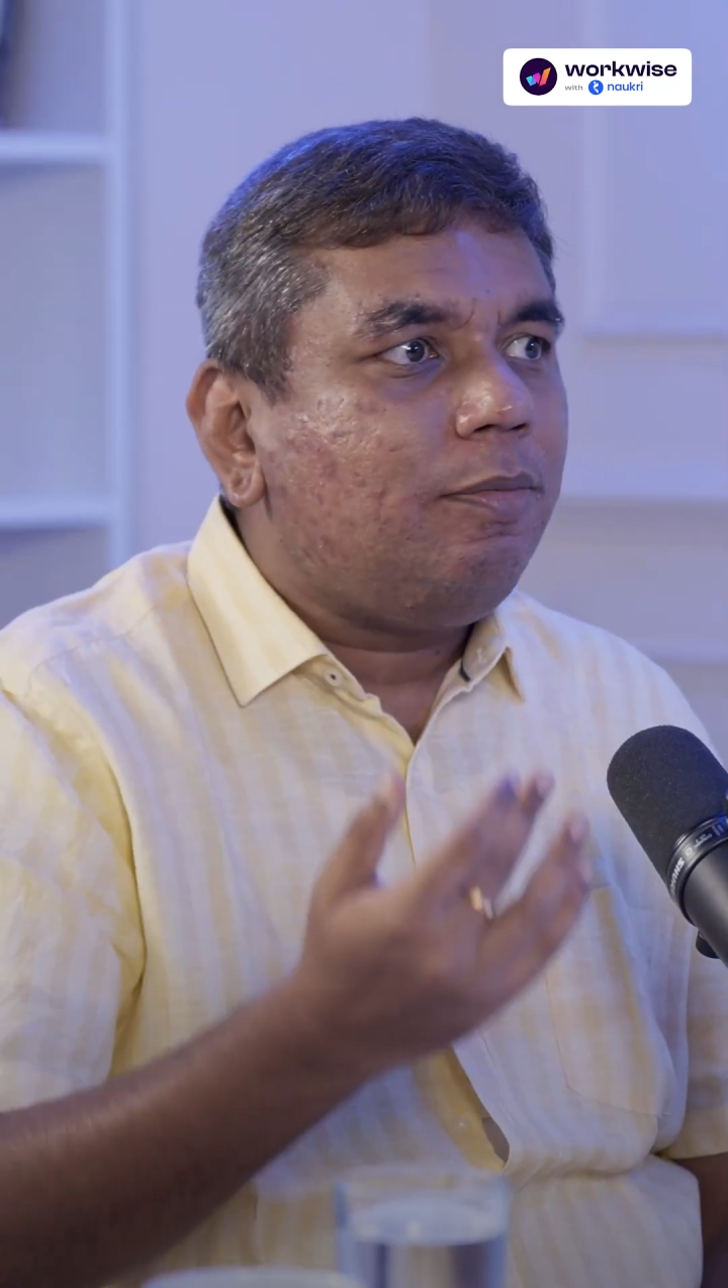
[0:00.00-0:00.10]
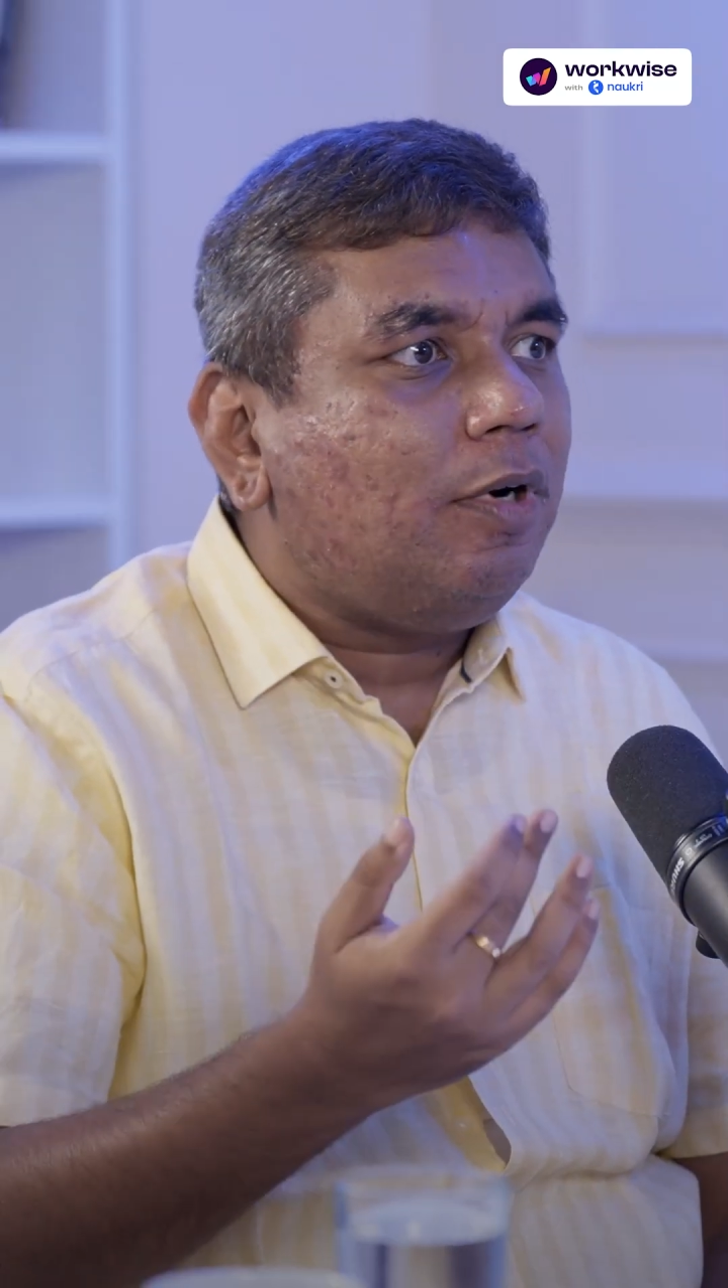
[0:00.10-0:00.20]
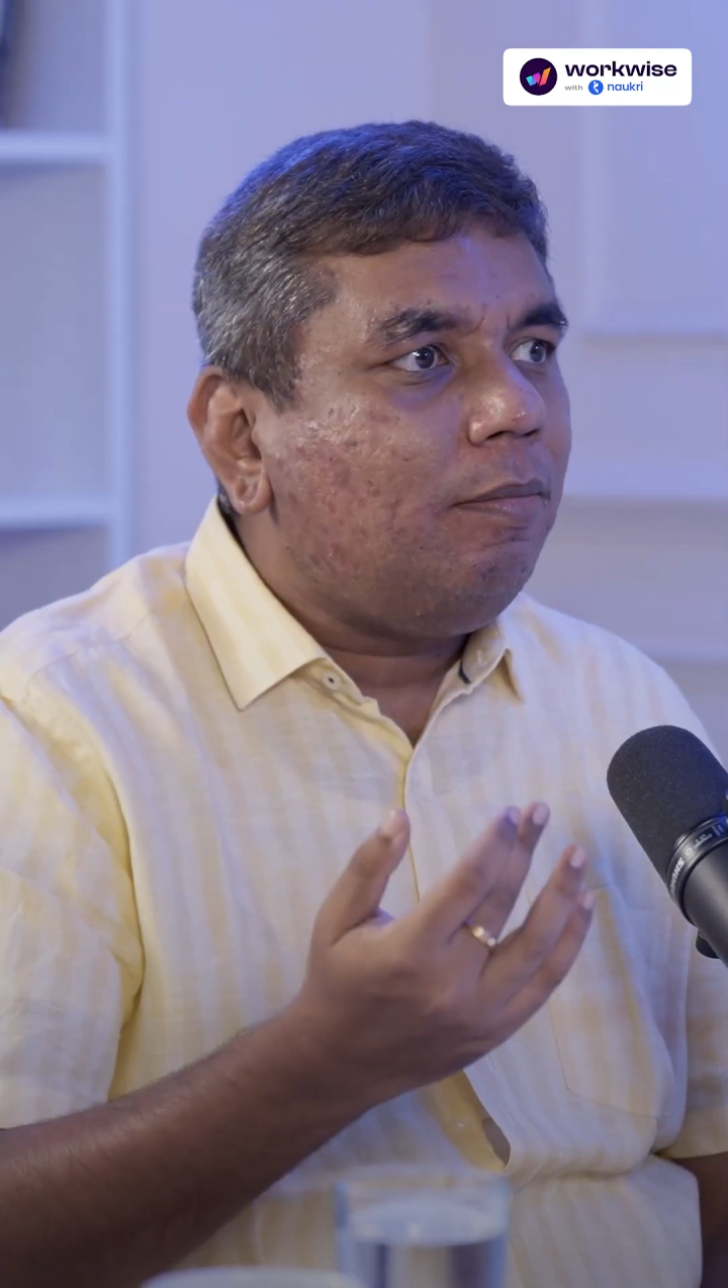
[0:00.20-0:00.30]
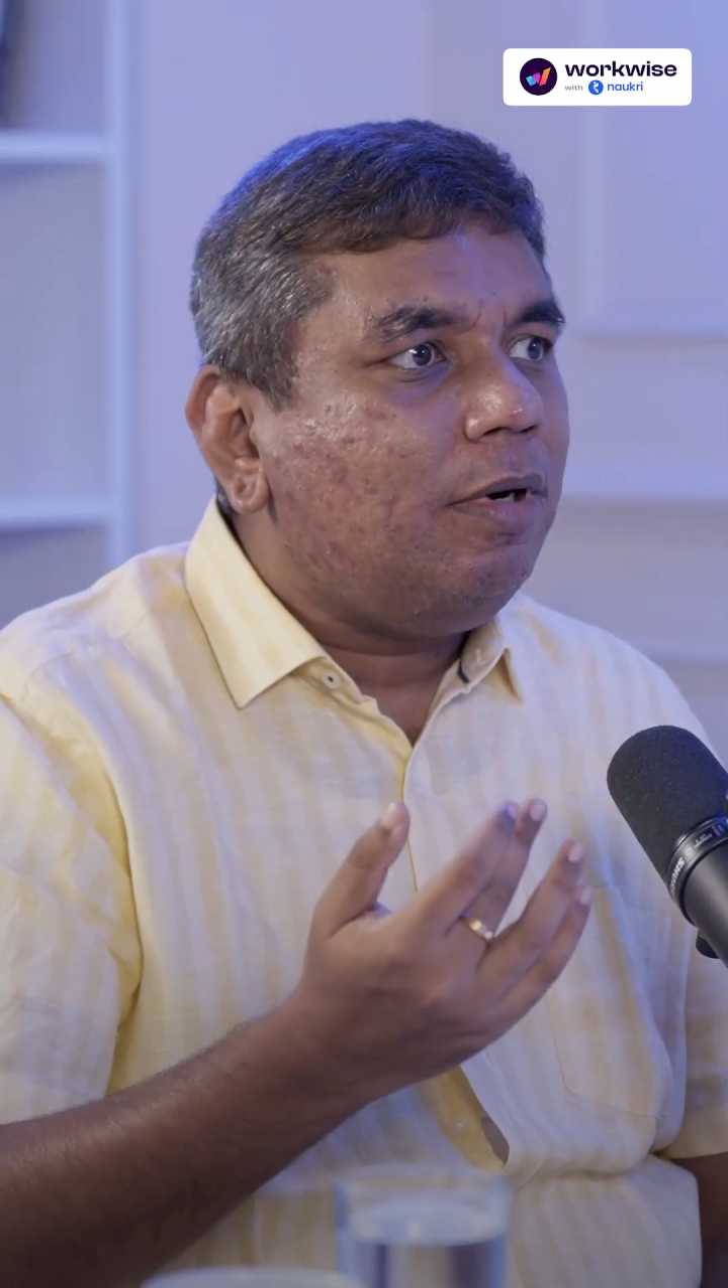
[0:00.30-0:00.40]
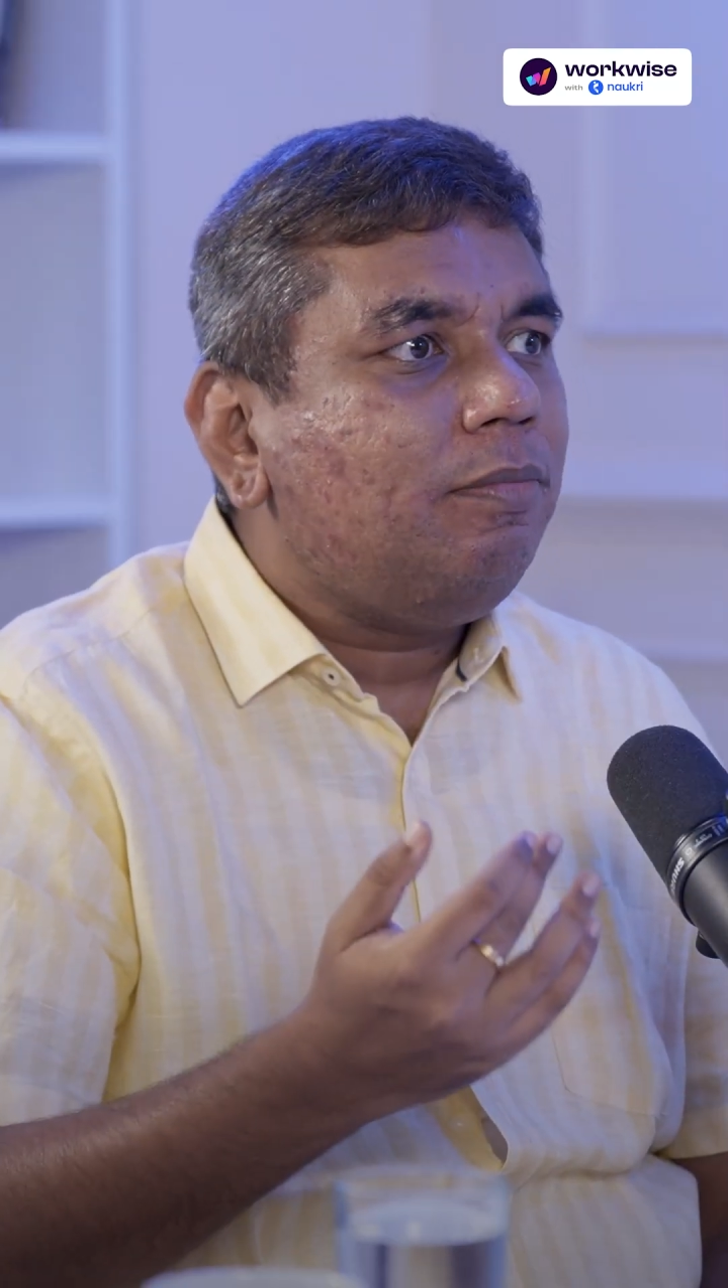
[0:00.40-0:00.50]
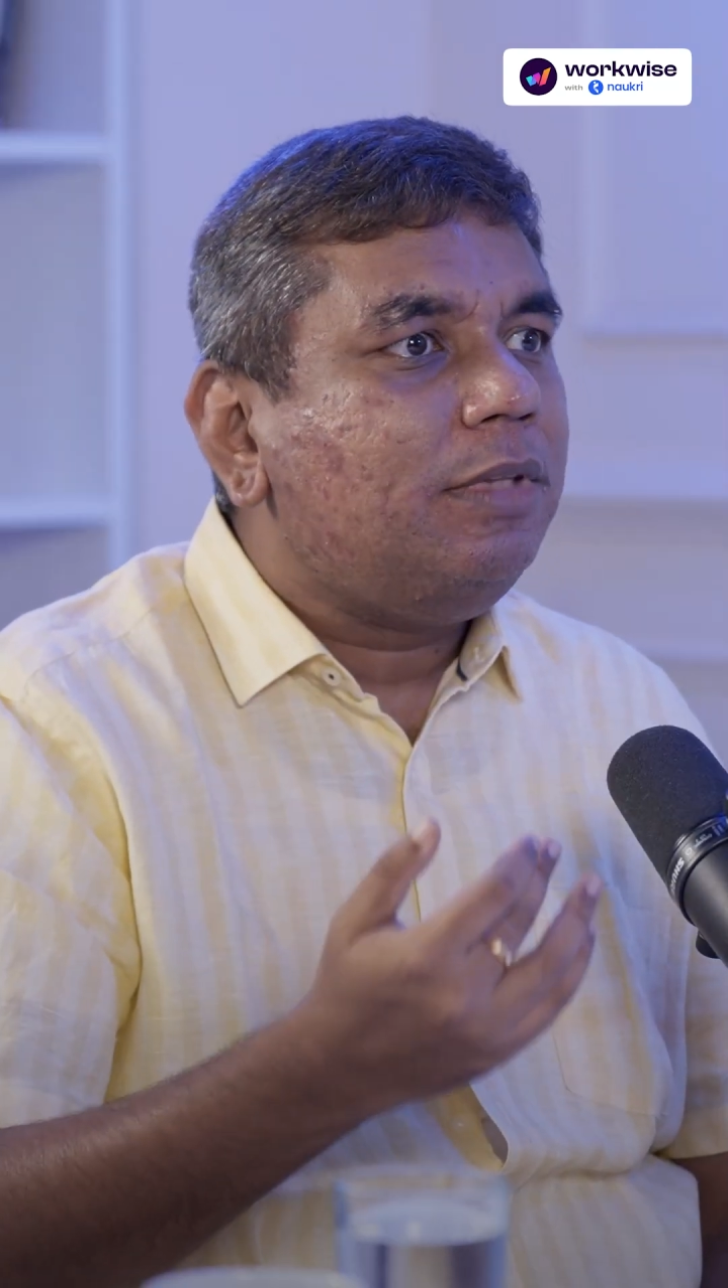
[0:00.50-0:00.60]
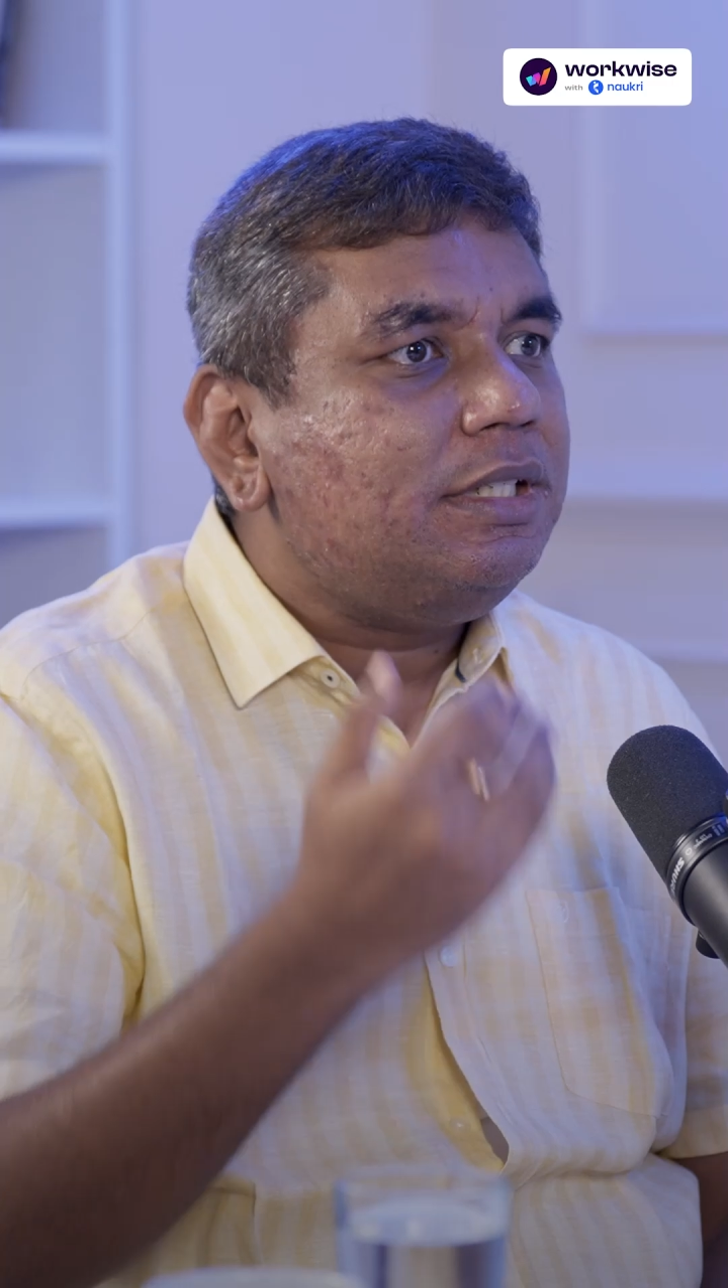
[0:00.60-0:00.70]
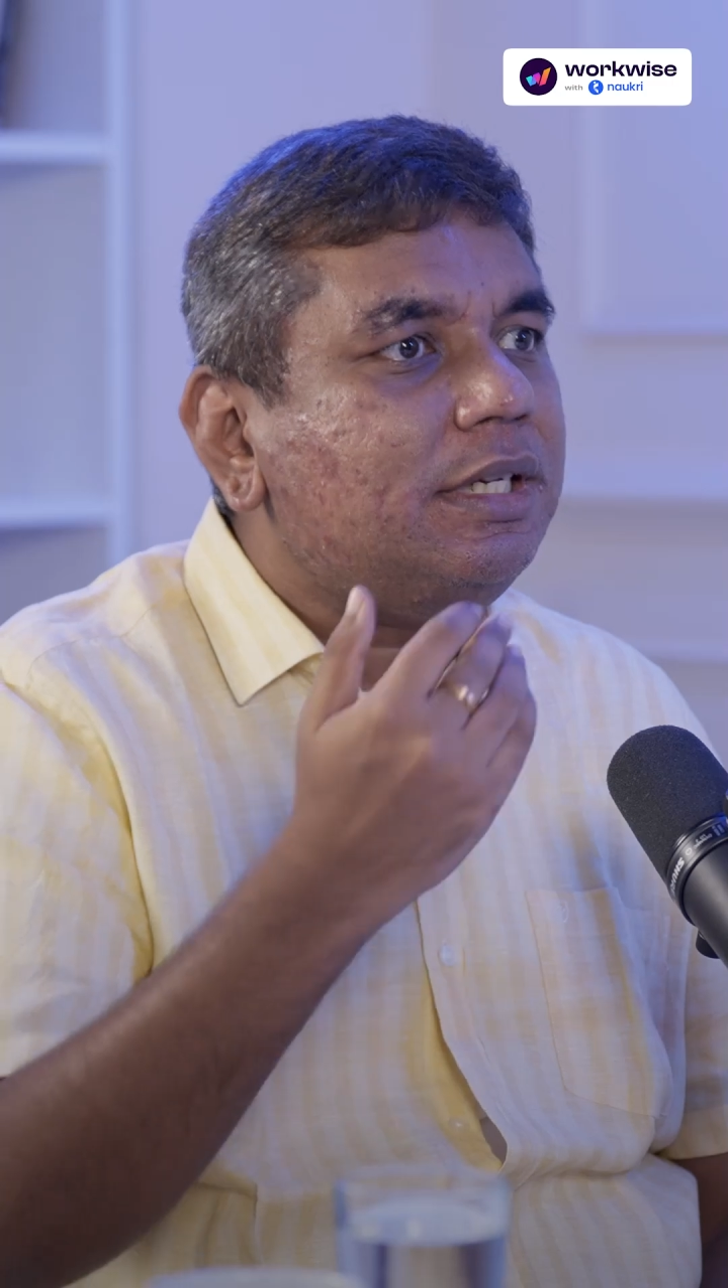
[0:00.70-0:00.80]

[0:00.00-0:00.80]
problem this